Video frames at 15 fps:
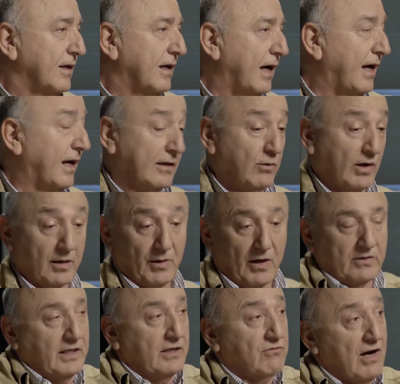And what
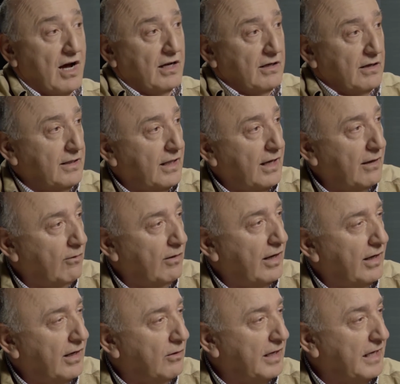about Iran
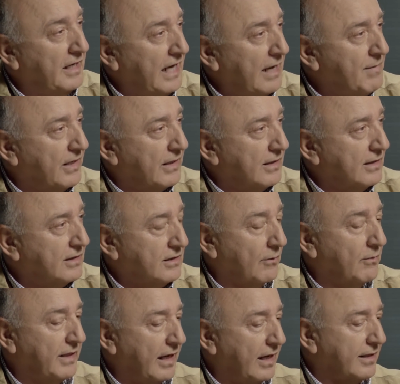in Yemen?
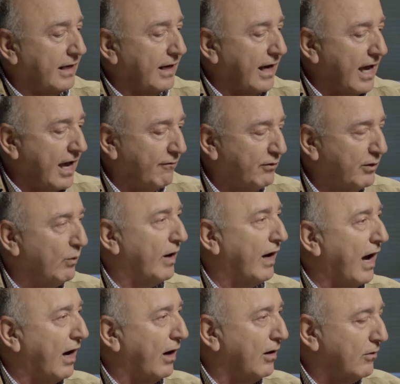So they're everywhere.
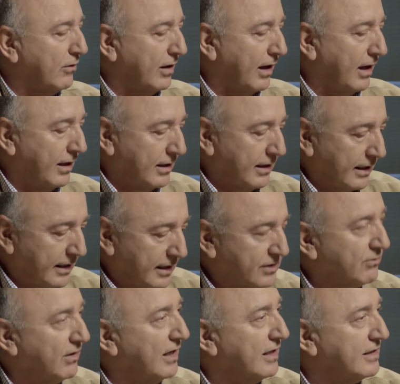
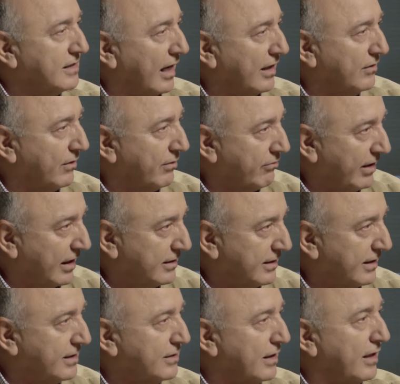Israel is under threat.
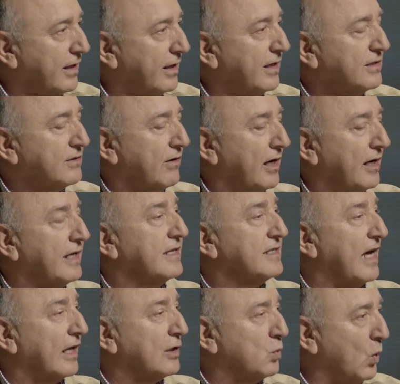Israel
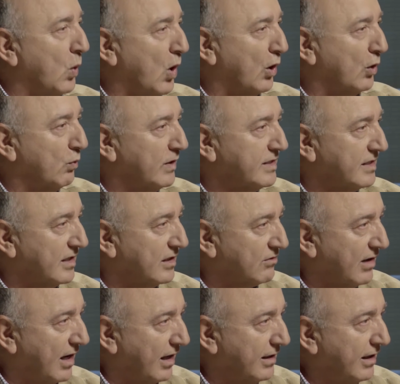is at war with
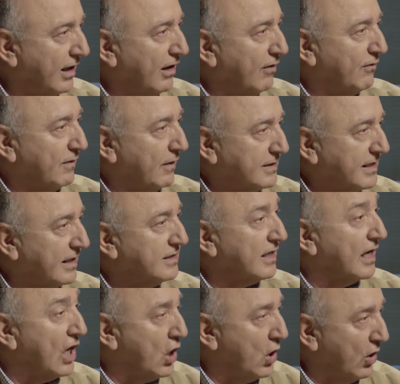Iran since
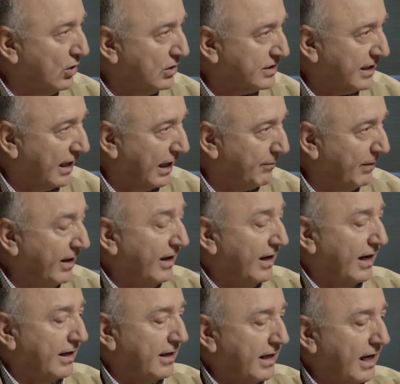a long time.
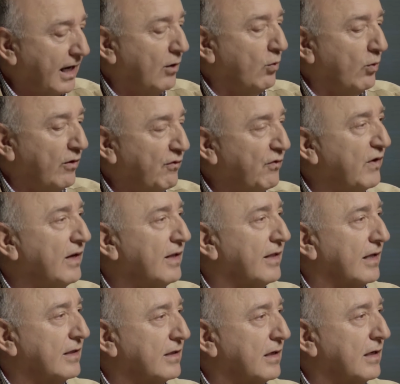And now we feel
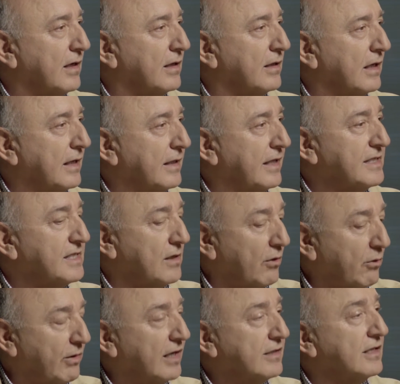that this
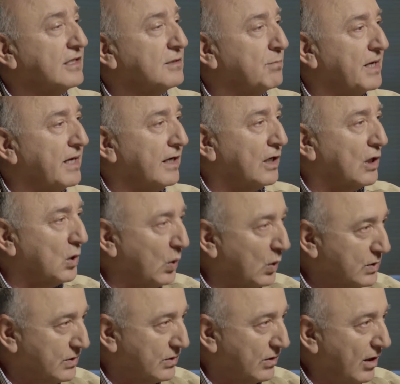threat is being
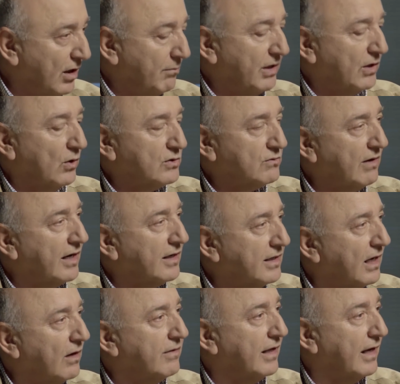closer, because right
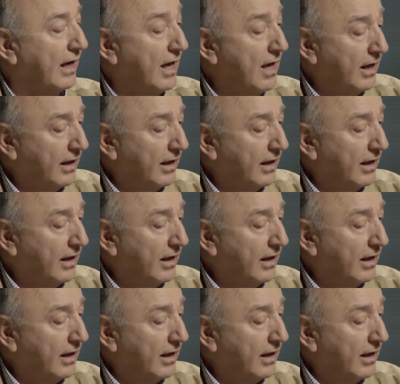now they're